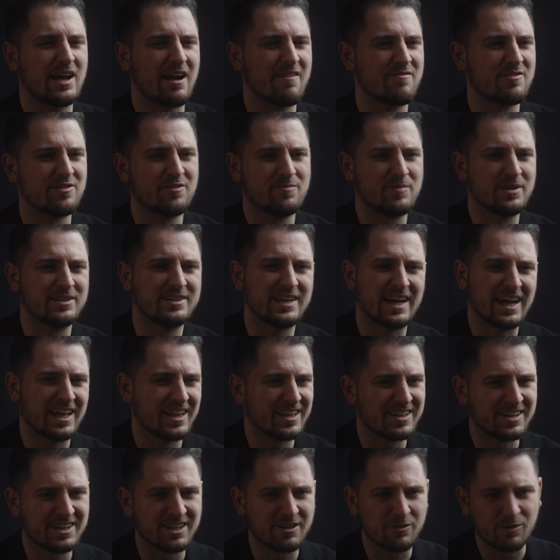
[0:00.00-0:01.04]
have this
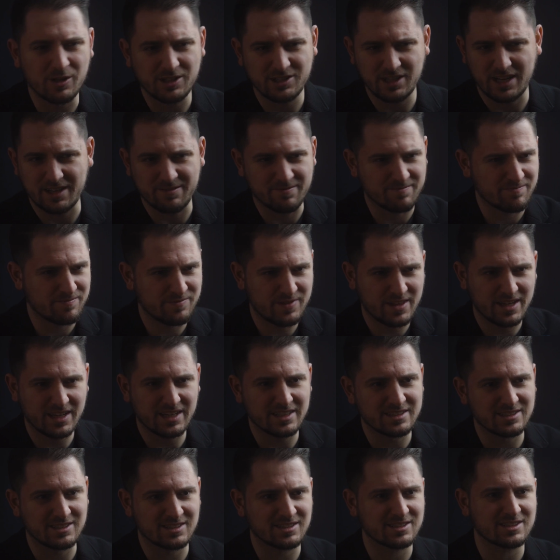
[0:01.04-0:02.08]
mentality, which I
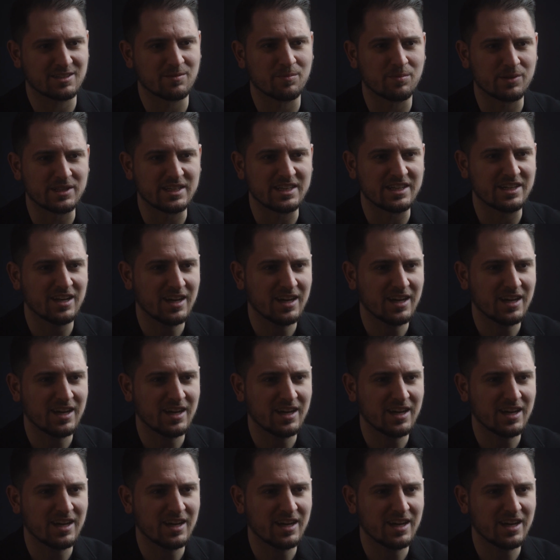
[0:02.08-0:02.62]
think is just complete